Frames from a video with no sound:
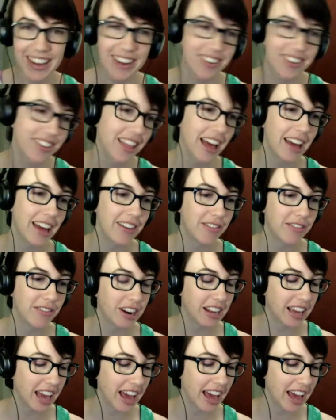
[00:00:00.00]
line of work,
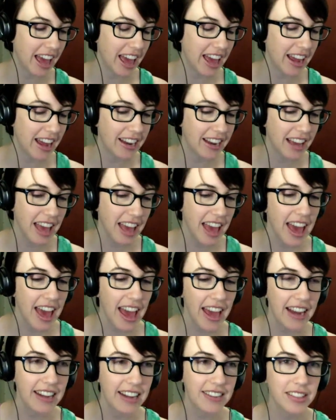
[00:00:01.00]
yeah. And it
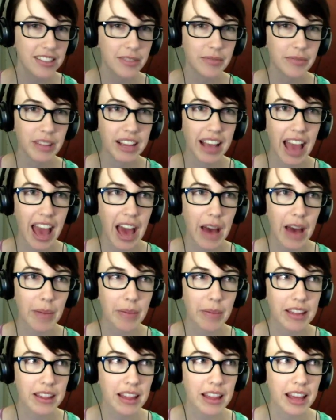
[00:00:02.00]
seems like Abby
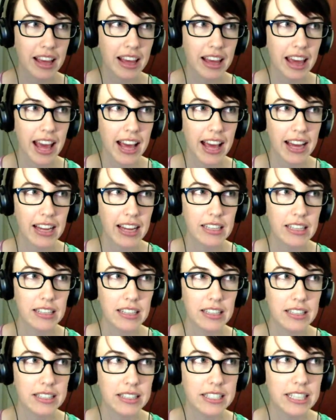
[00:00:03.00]
like can't
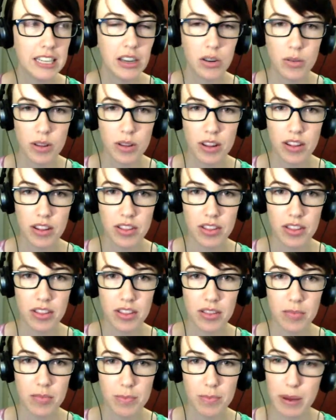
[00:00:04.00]
deal with
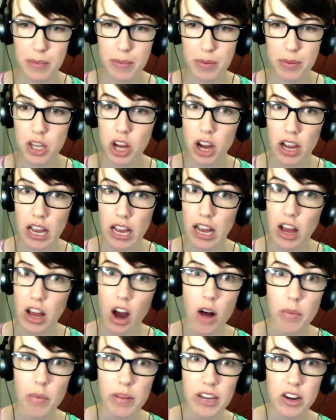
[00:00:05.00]
people talking
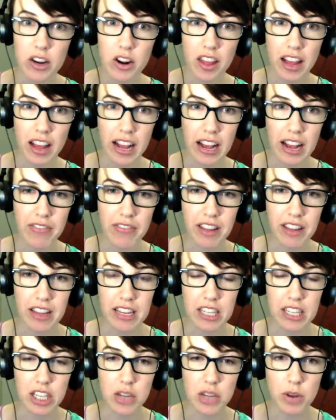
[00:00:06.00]
calmly to her. Like I feel like she
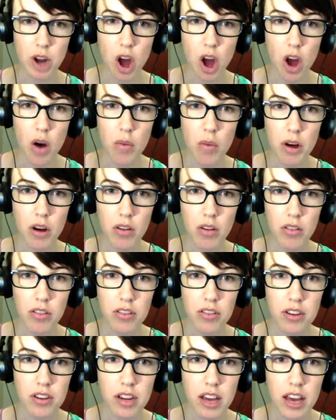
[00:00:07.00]
would almost...
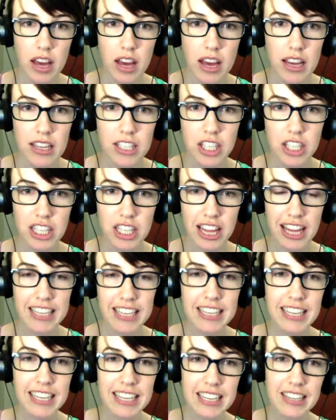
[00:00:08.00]
She like
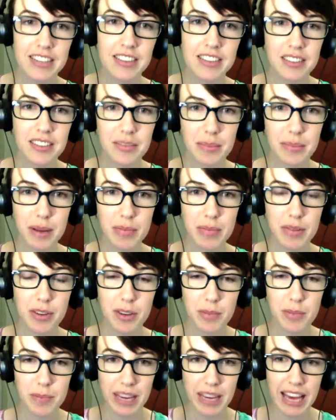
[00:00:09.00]
needs people to
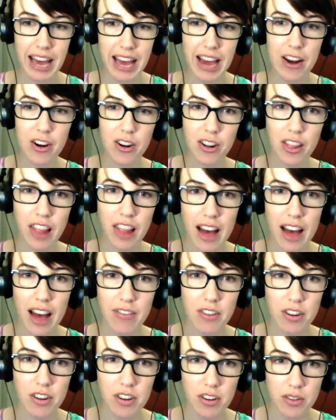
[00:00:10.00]
be at her
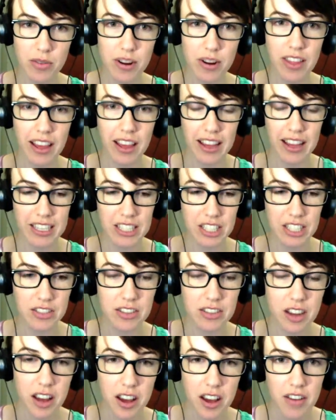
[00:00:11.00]
level where they can just
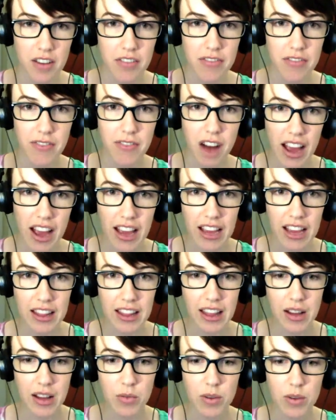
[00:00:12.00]
fight. Like
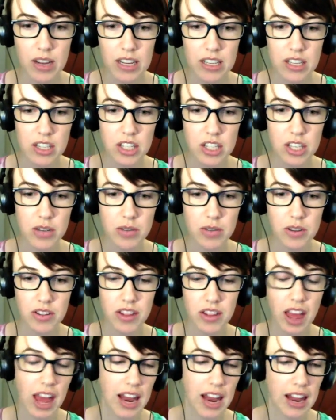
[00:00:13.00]
when she was, and
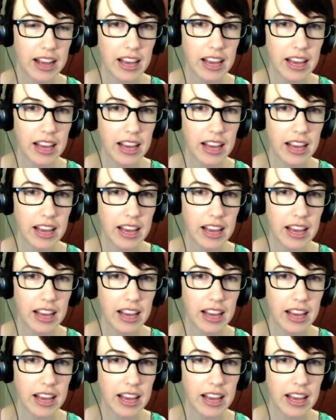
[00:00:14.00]
like,